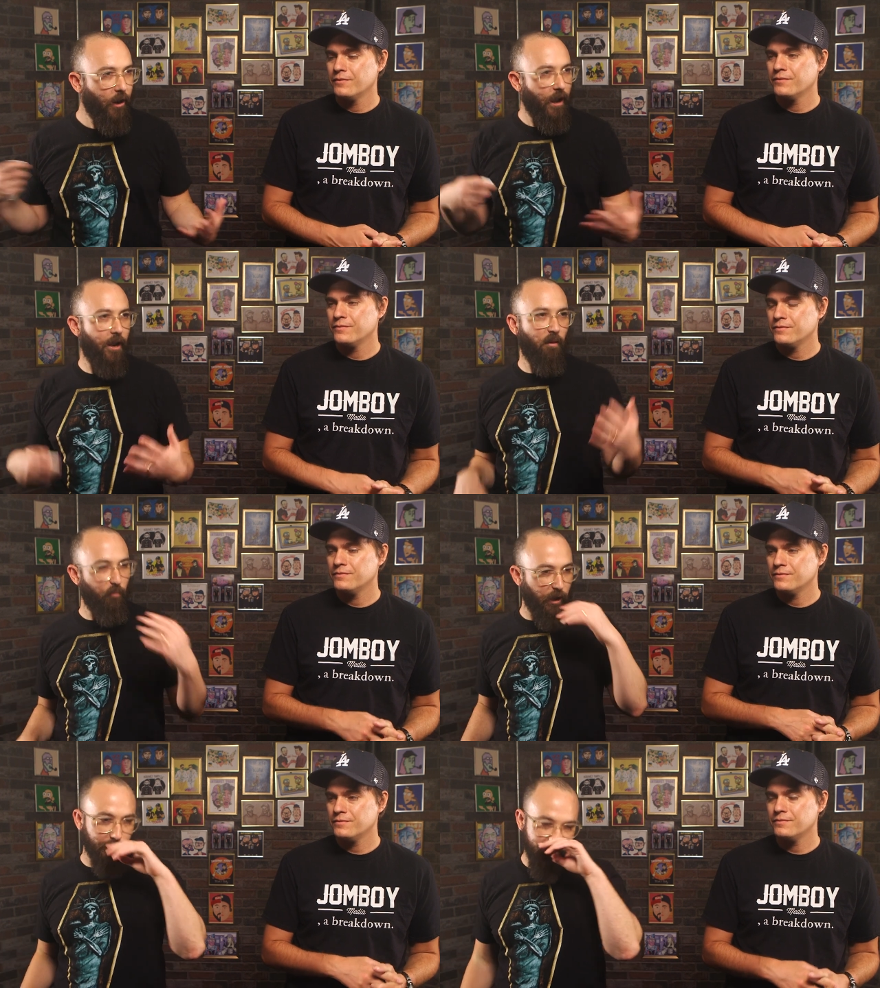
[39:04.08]
Speaker 1: that I
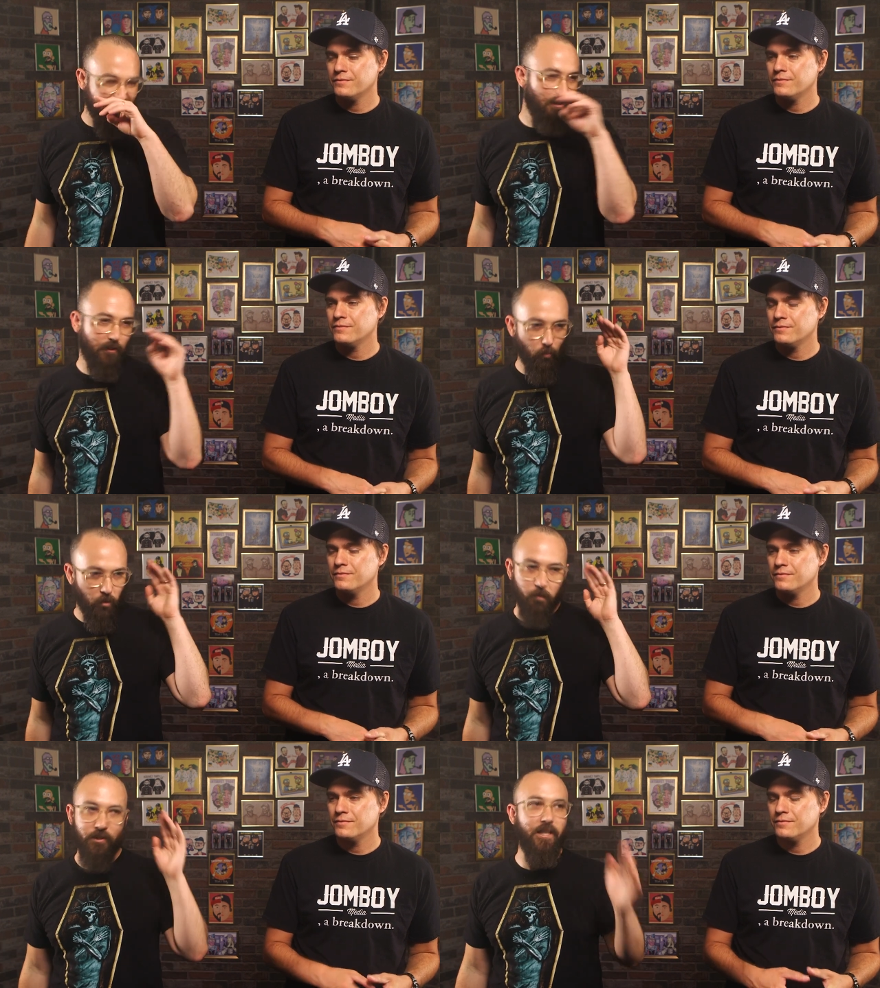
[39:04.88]
am at least
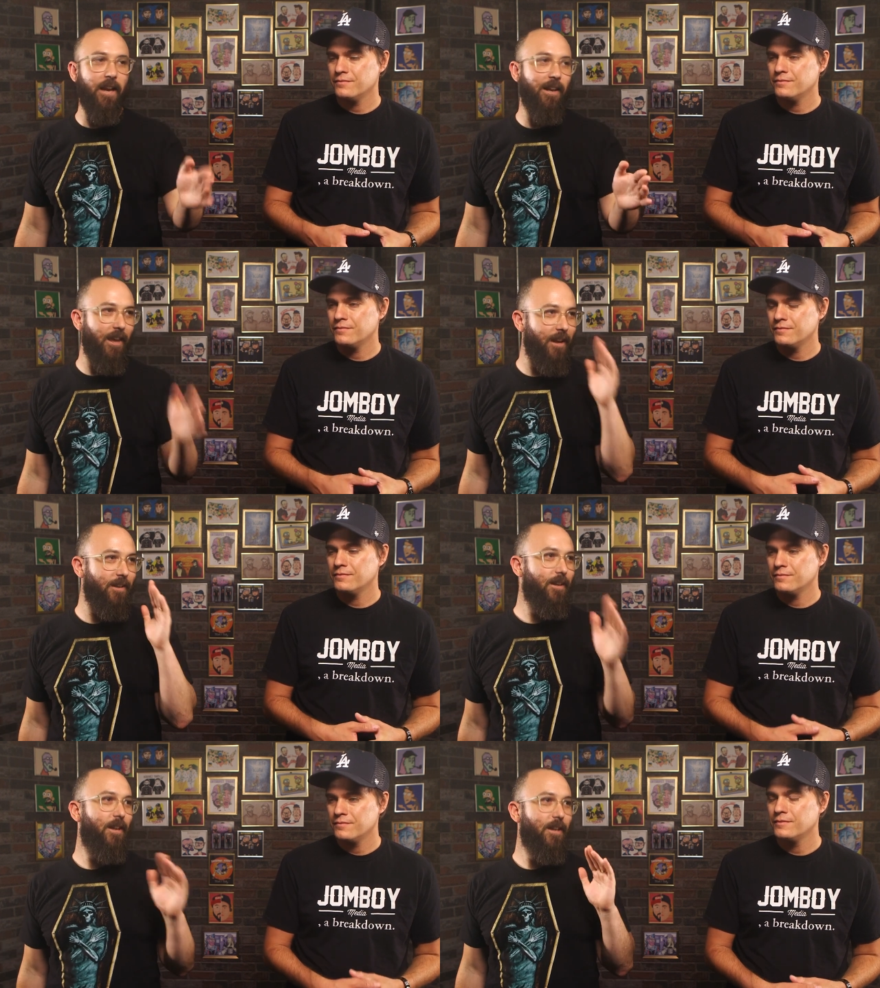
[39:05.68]

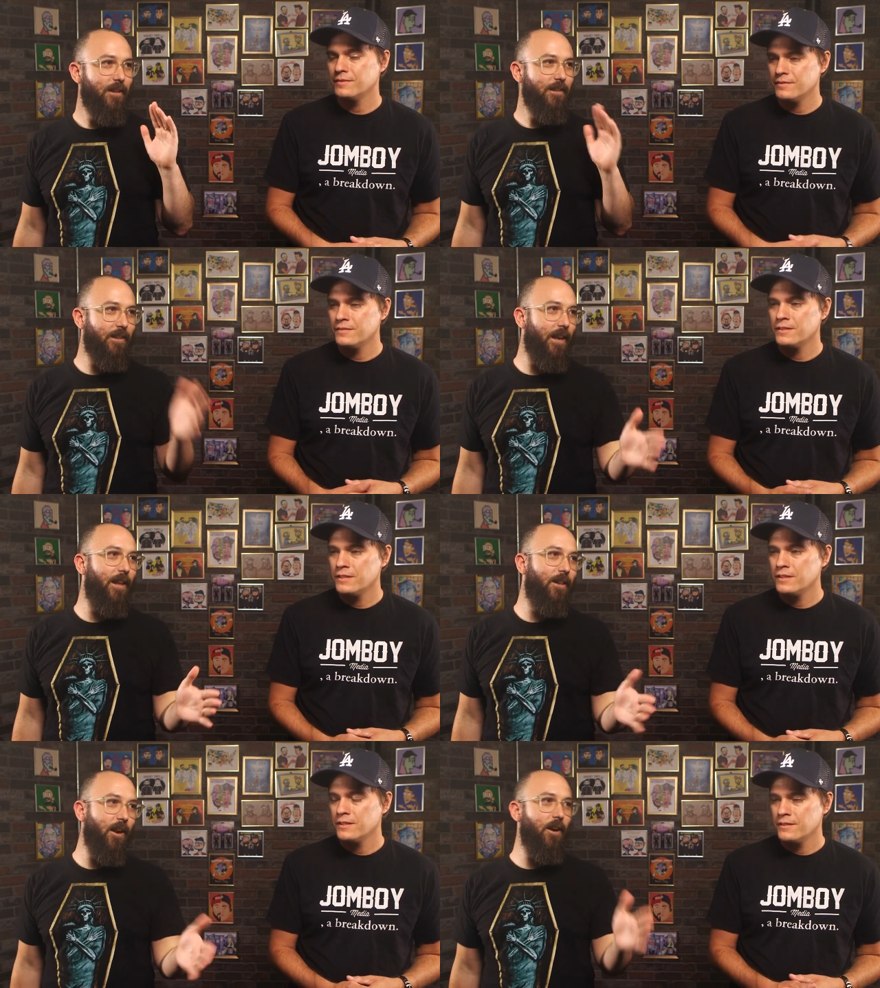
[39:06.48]
Speaker 2: dedicated to
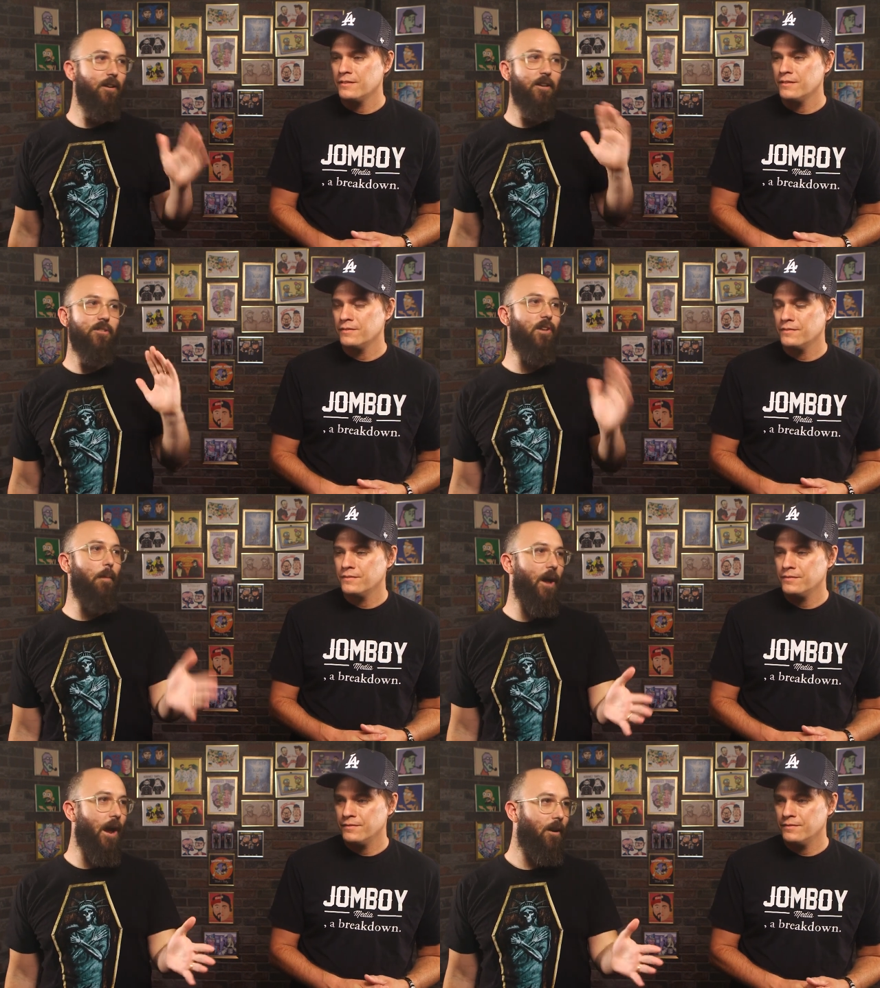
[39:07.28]
getting there
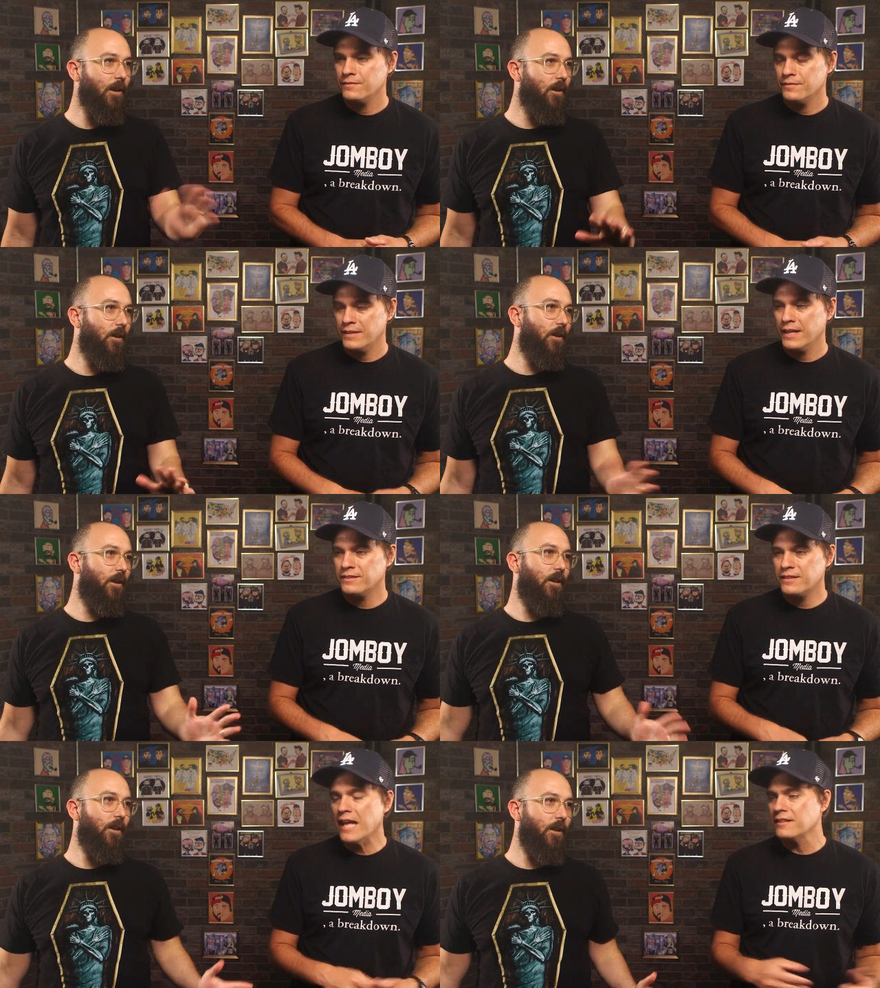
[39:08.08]
somehow.
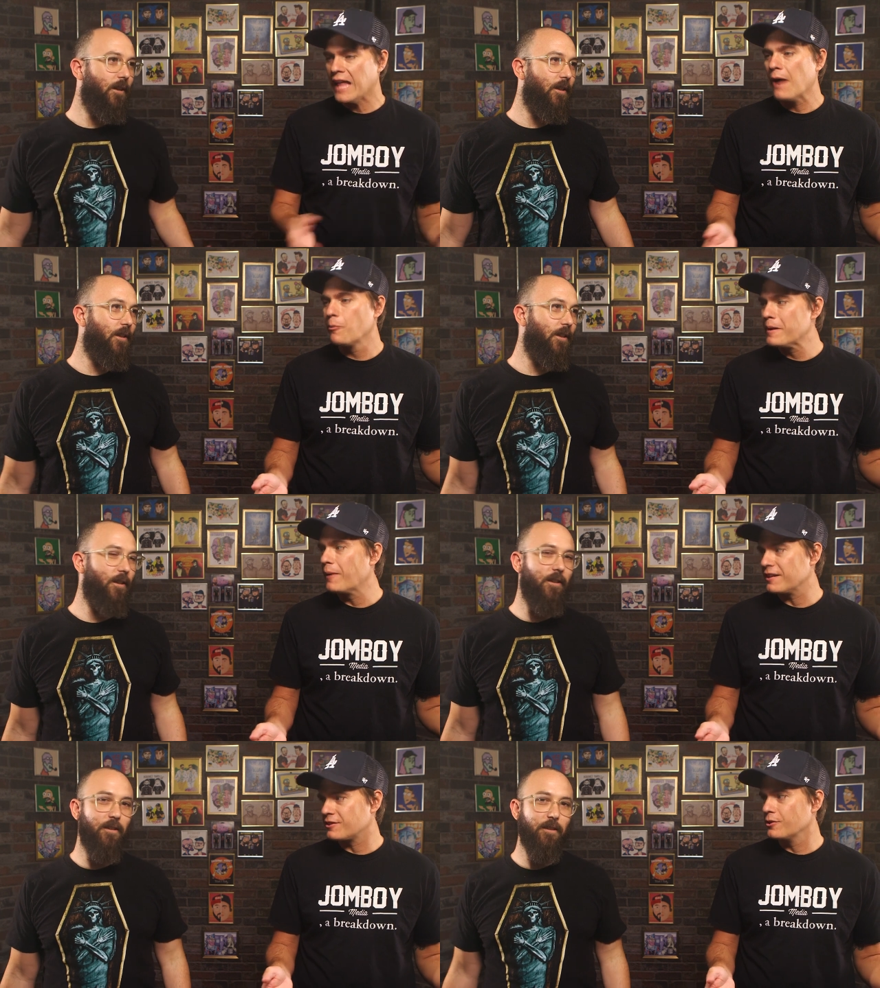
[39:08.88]
And then I will be
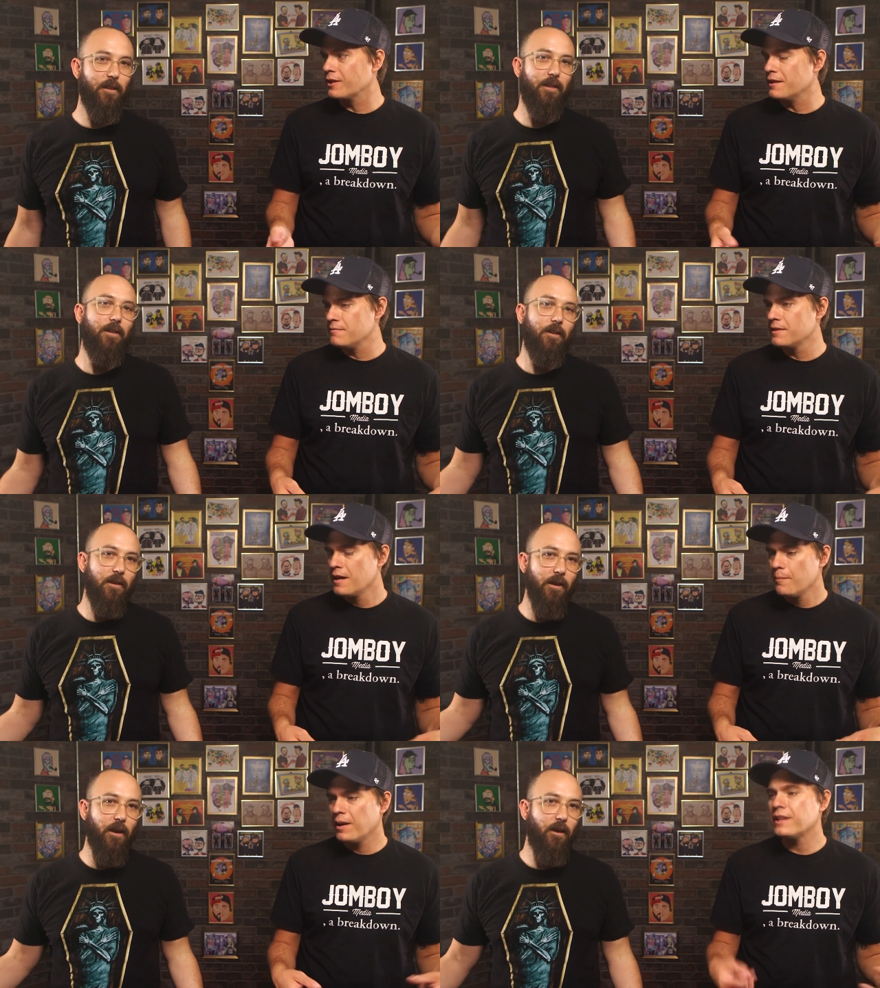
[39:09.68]
rescued,
Speaker 1: and
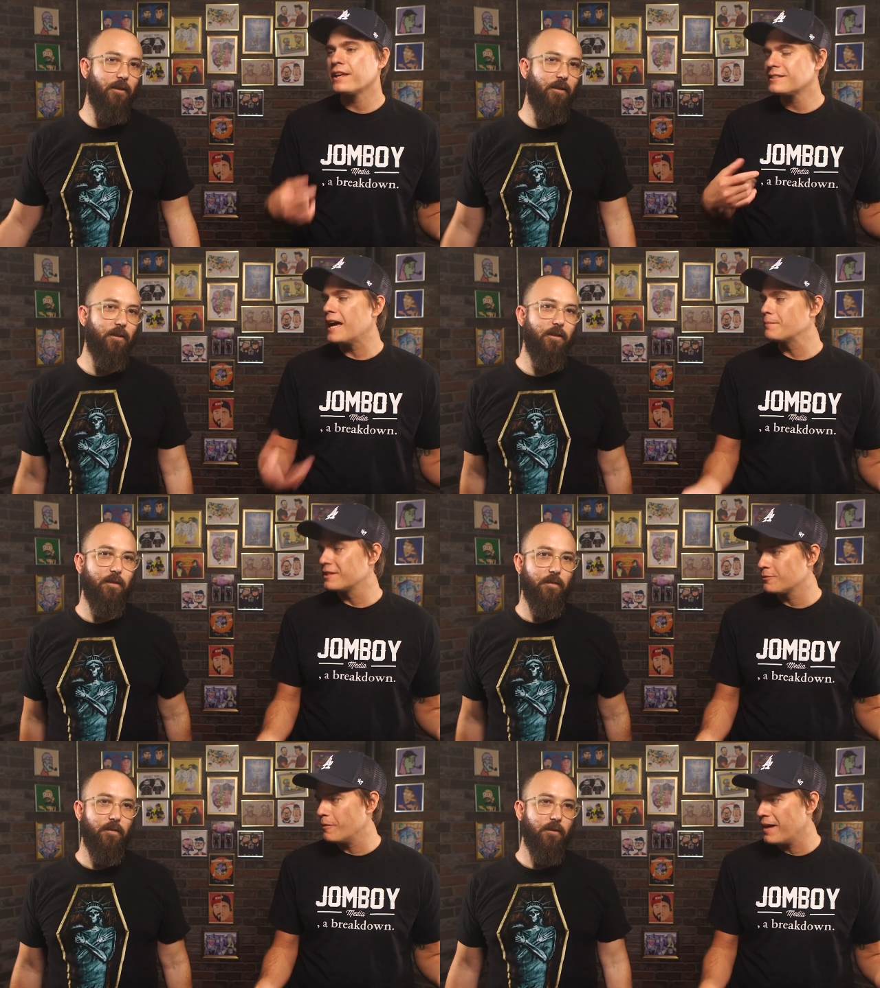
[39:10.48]
Speaker 2: yeah. but the
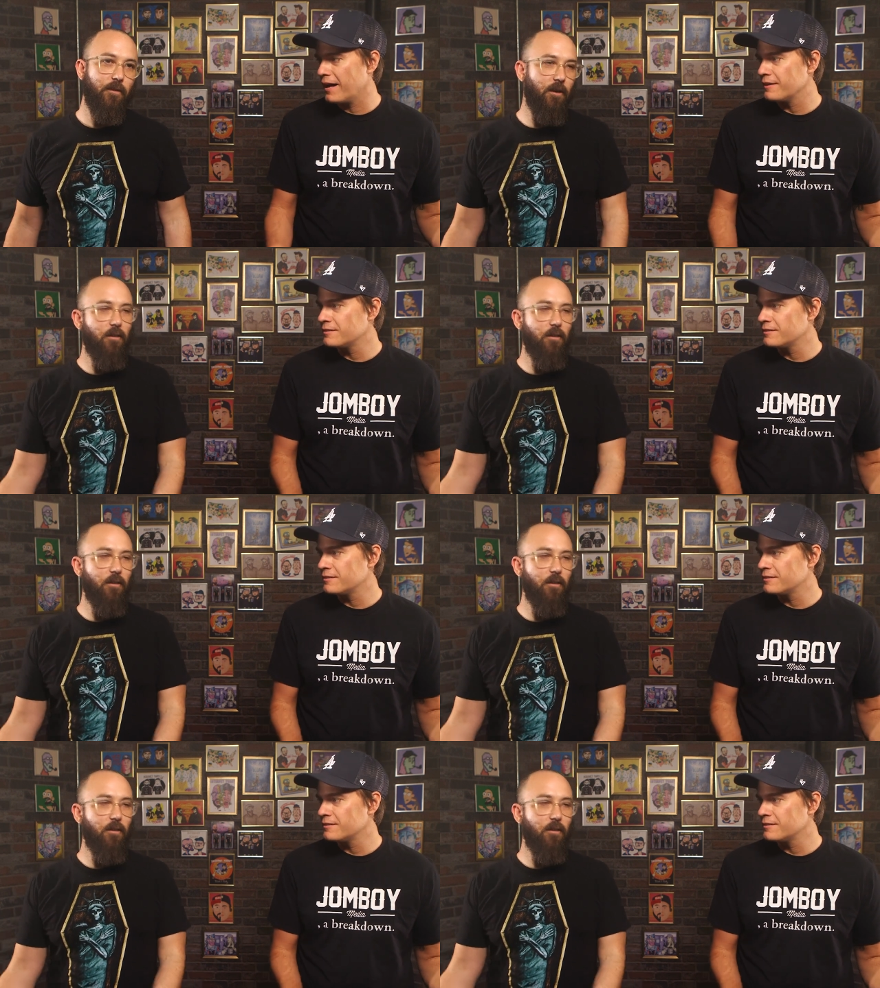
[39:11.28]
attempt is what matters. You